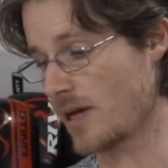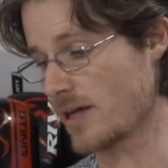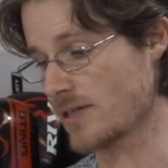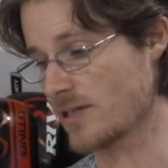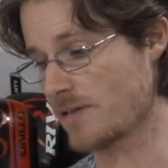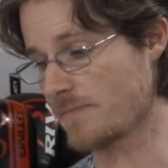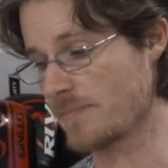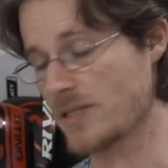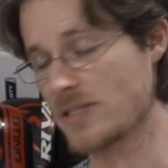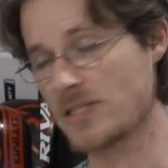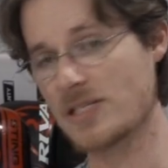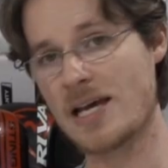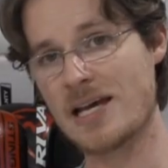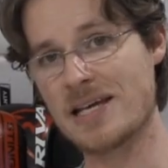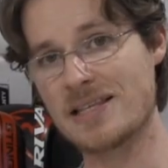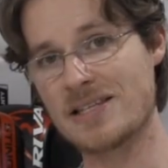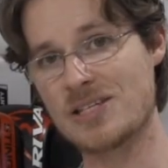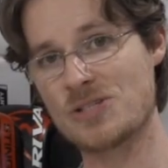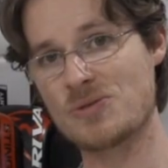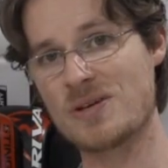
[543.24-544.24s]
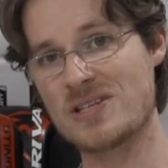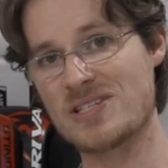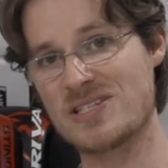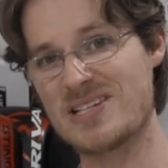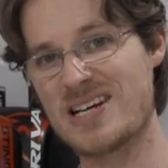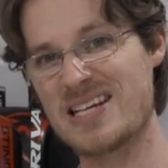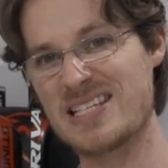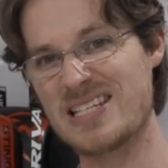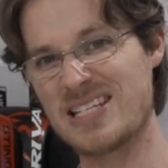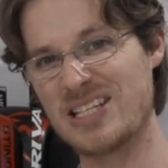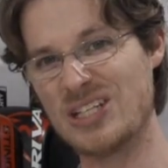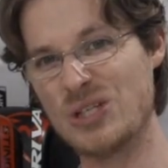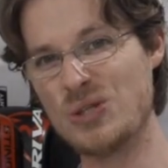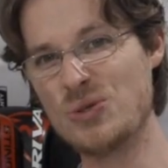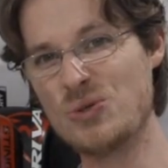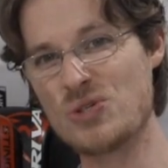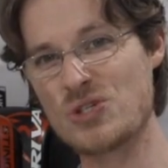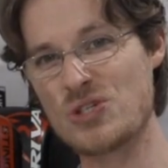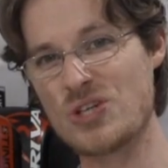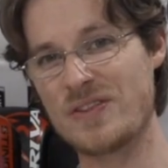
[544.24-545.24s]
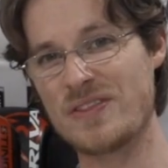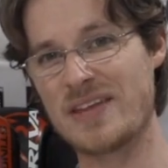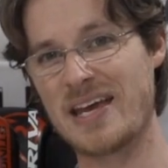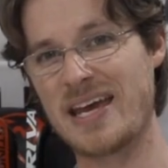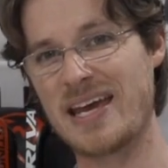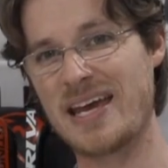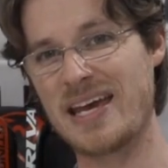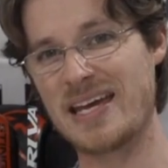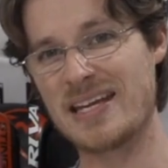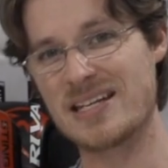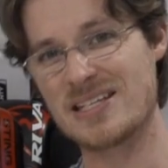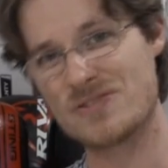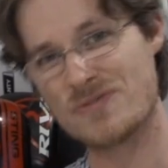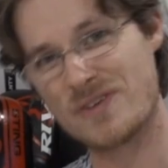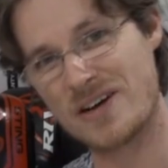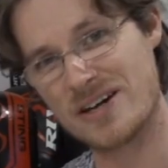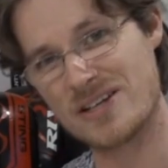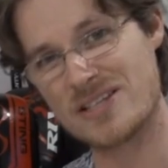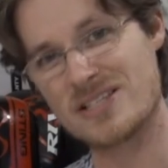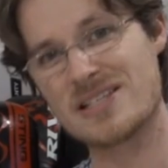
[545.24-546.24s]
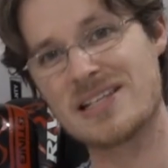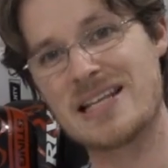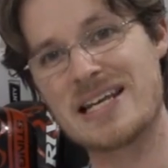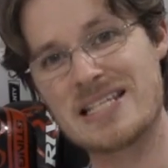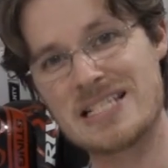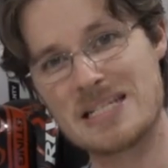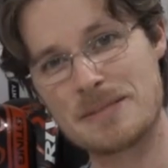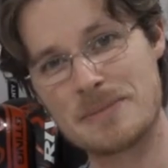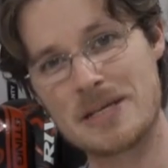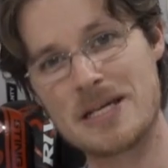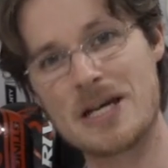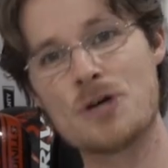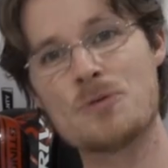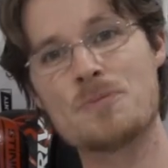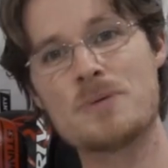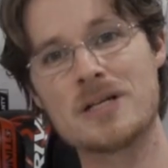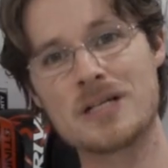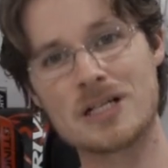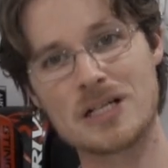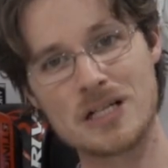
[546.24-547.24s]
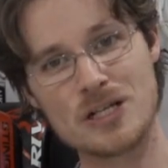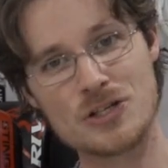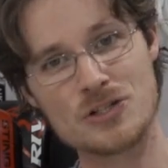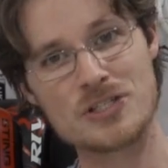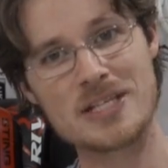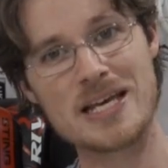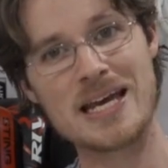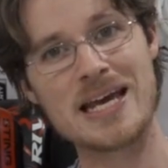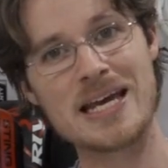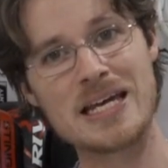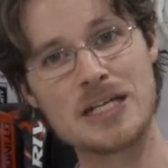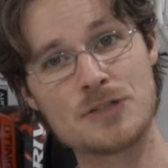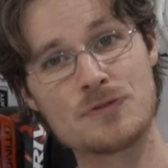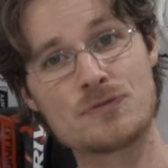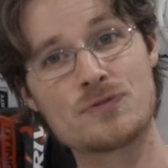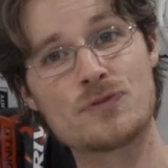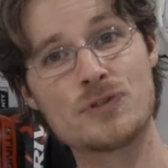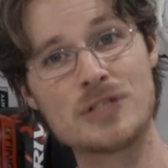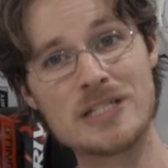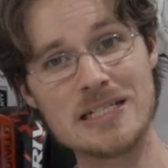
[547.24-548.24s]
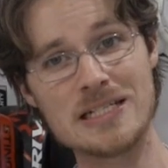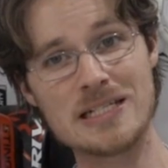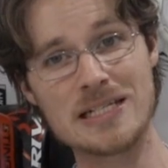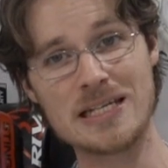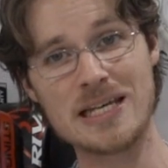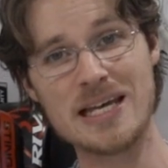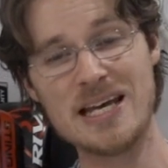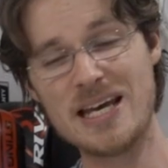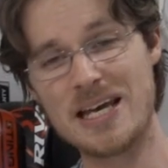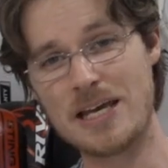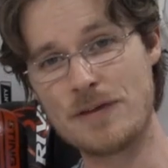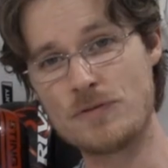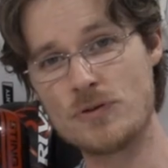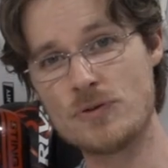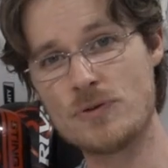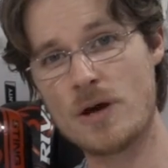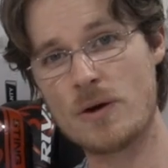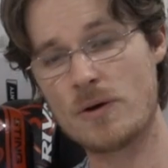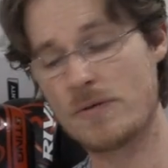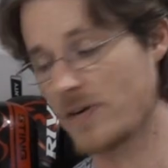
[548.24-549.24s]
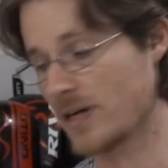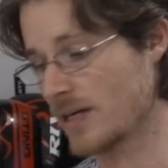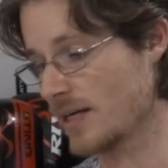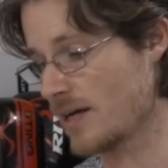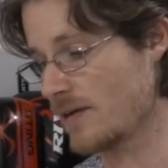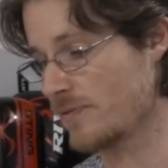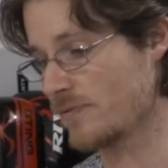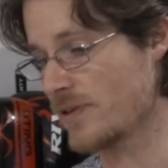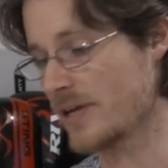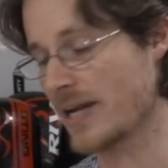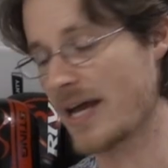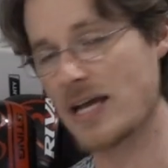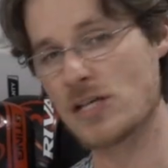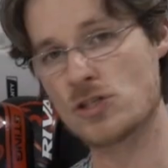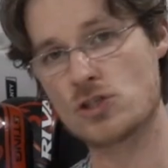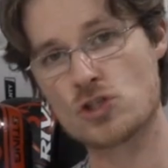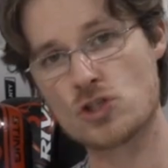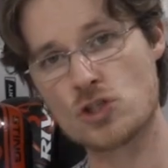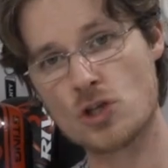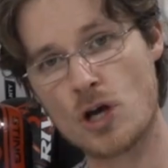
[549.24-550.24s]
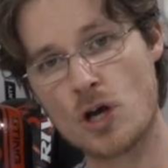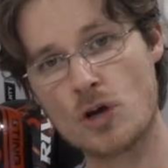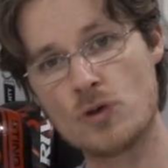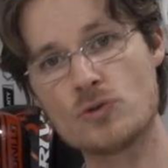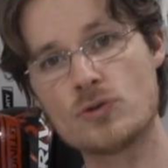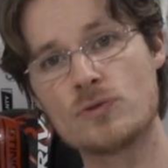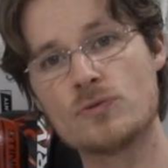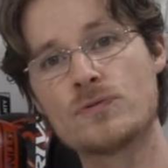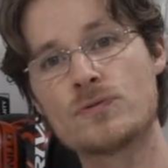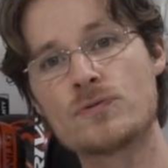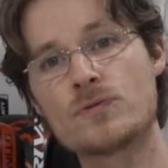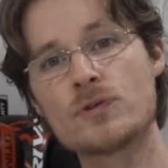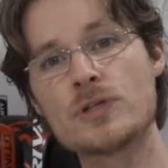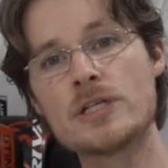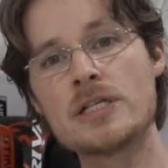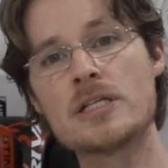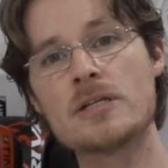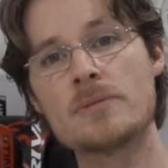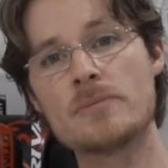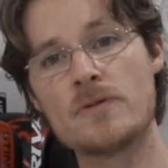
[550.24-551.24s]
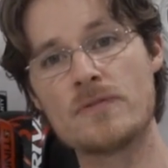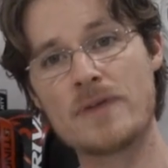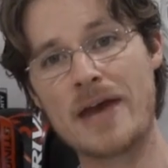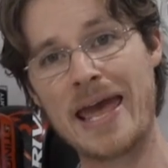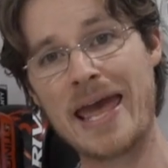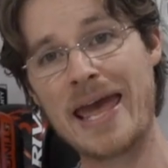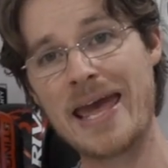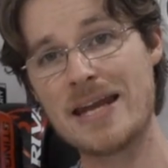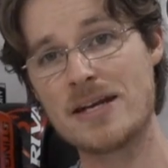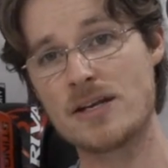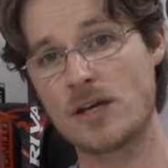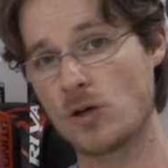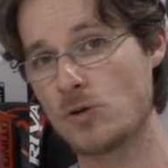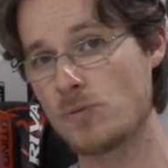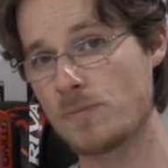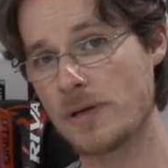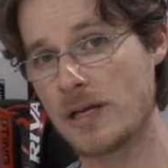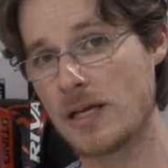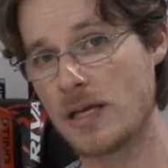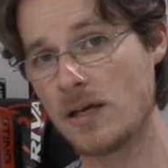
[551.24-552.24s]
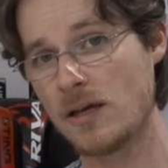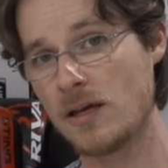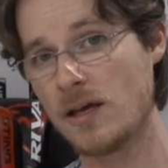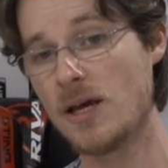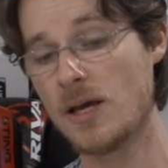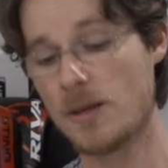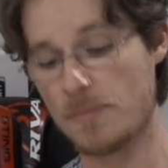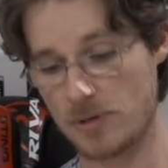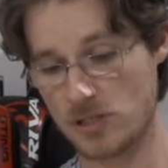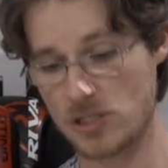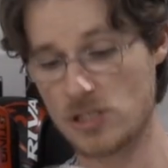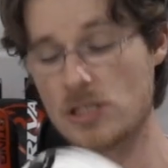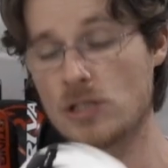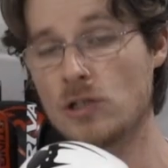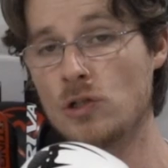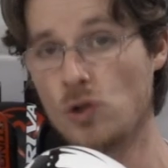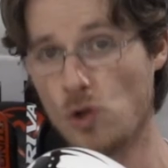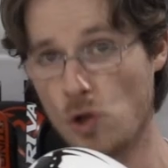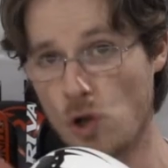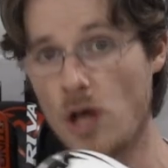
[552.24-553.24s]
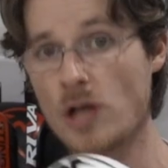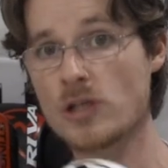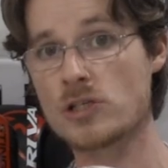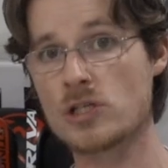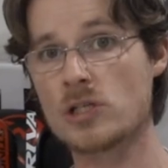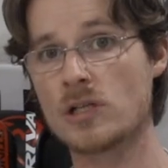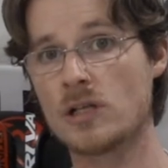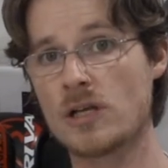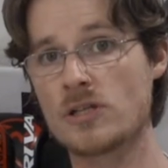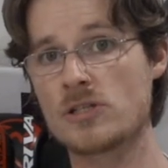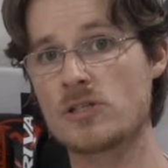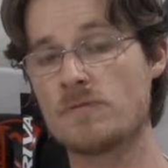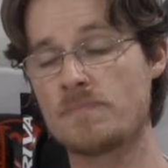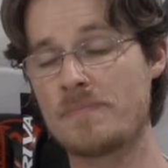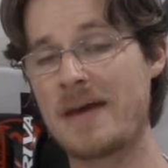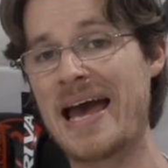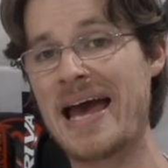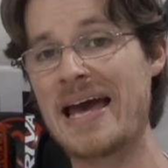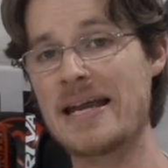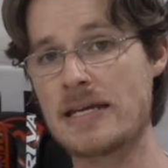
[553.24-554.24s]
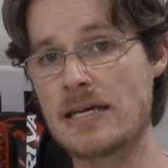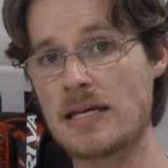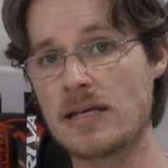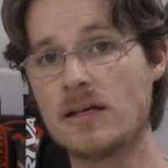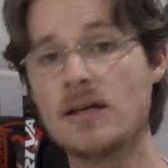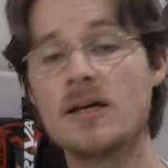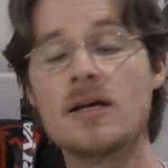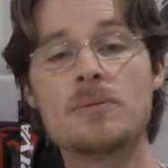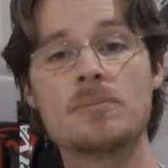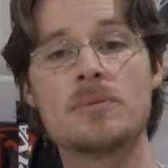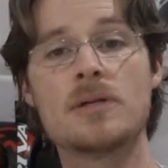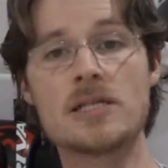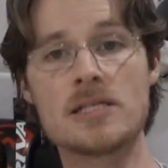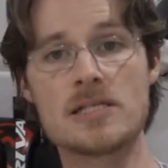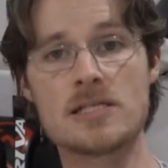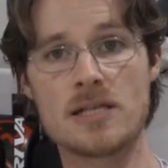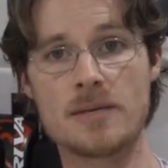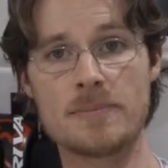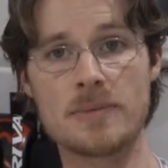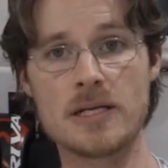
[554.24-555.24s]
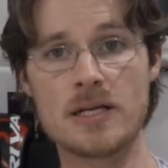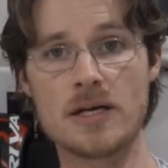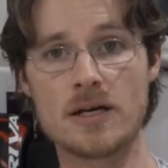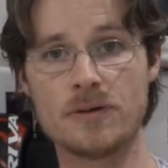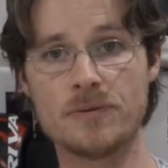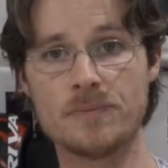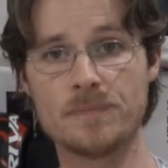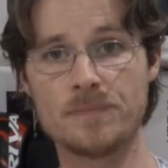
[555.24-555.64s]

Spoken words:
as I've been saying, this one's nice and loose on the hand as far as letting me open and close the hand freely. If you know of a glove that has total freedom of hand opening, but still lots and lots of padding, please let me know.